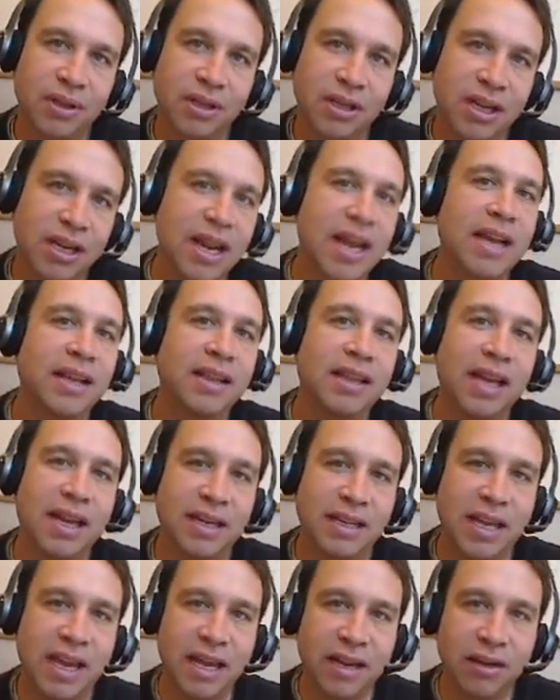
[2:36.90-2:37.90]
connect
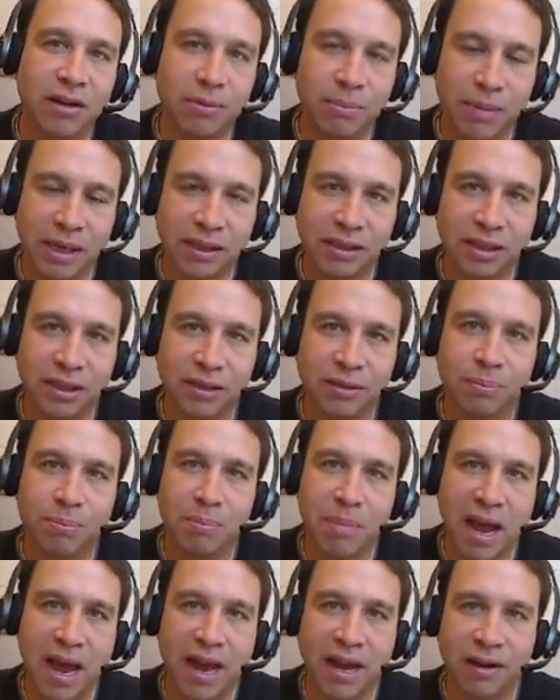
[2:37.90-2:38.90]
that take-home message
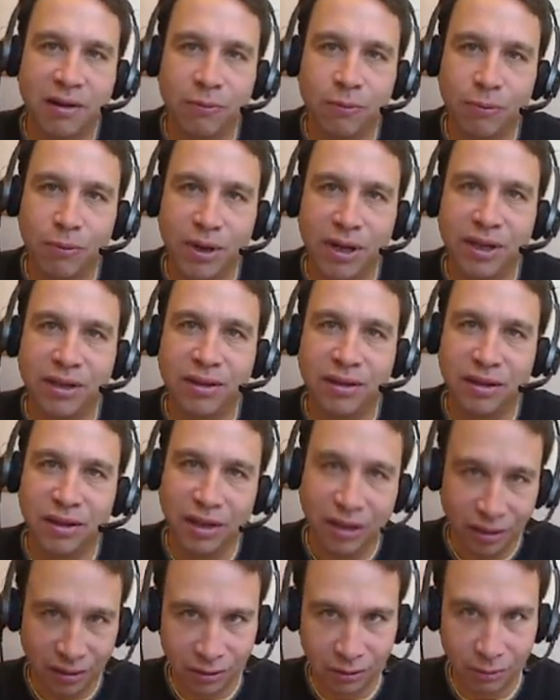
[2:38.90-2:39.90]
back with
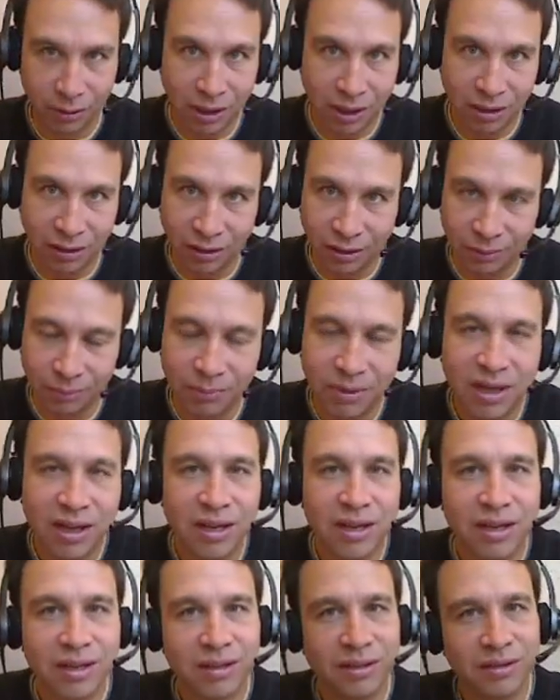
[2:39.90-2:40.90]
the curriculum.
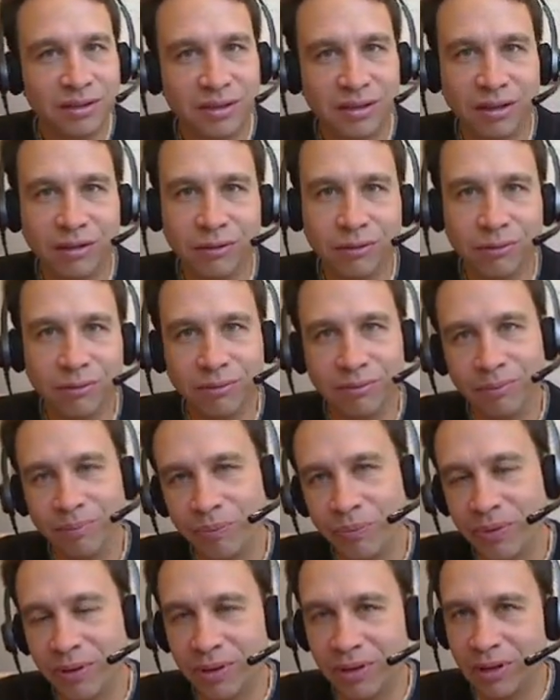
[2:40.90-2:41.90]
So
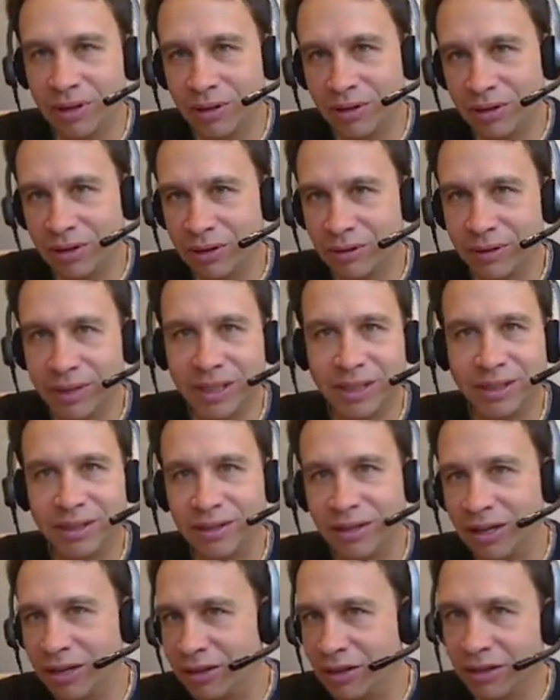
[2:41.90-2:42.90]
there
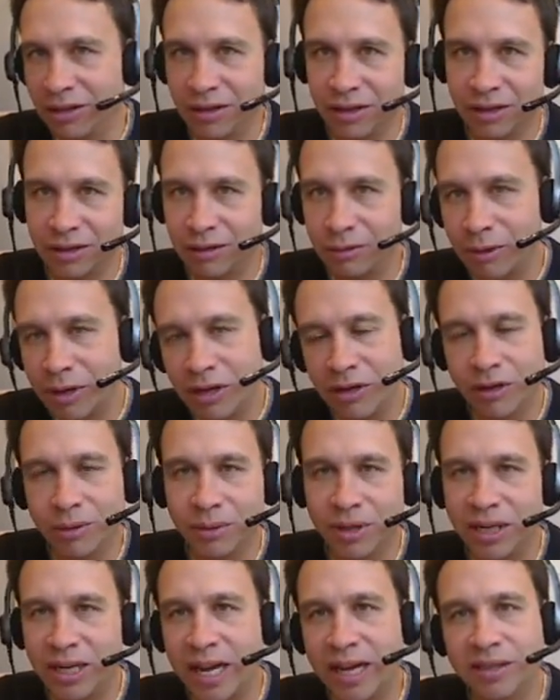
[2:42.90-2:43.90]
is the curriculum,
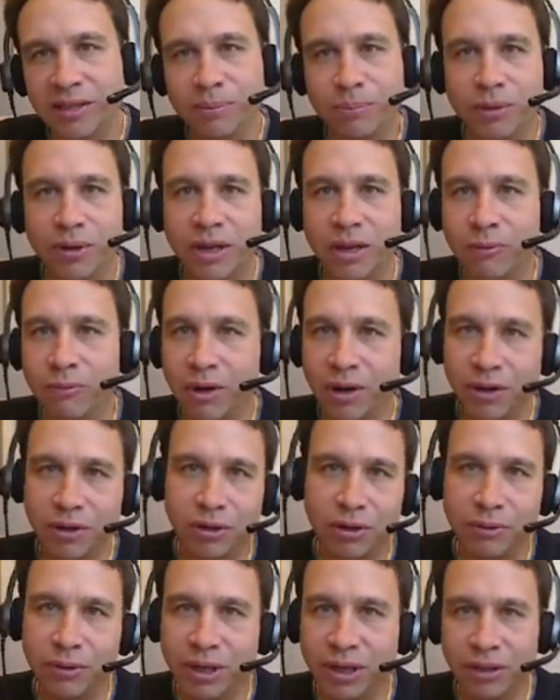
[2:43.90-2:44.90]
the textbook, and what you're
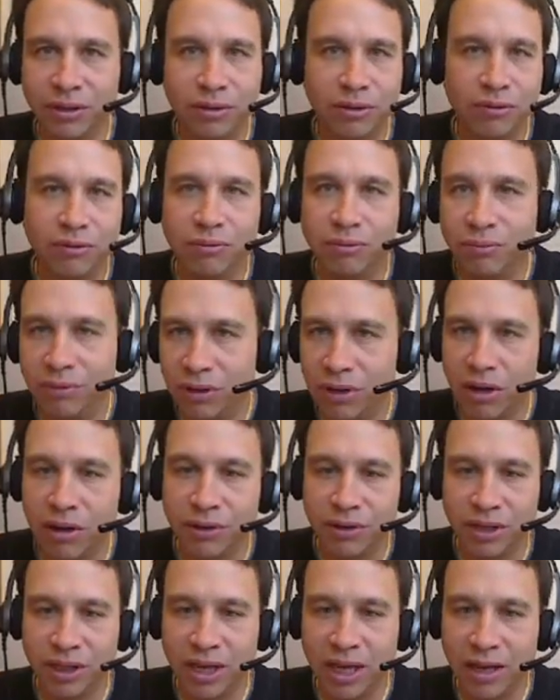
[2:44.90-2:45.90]
doing do
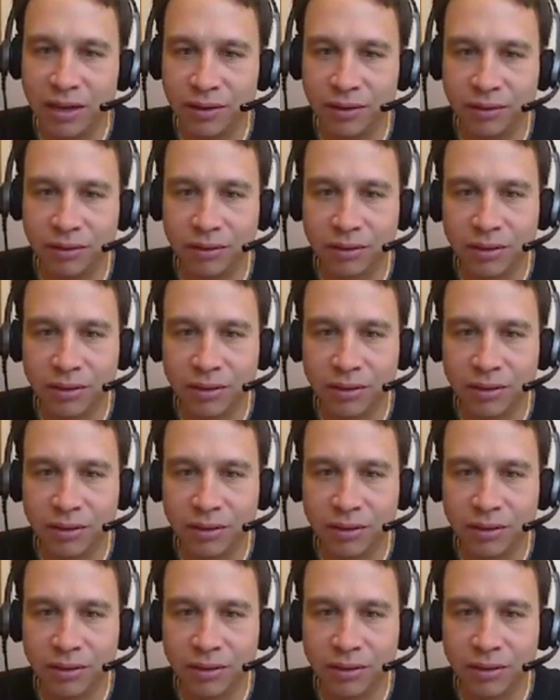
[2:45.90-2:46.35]
go together.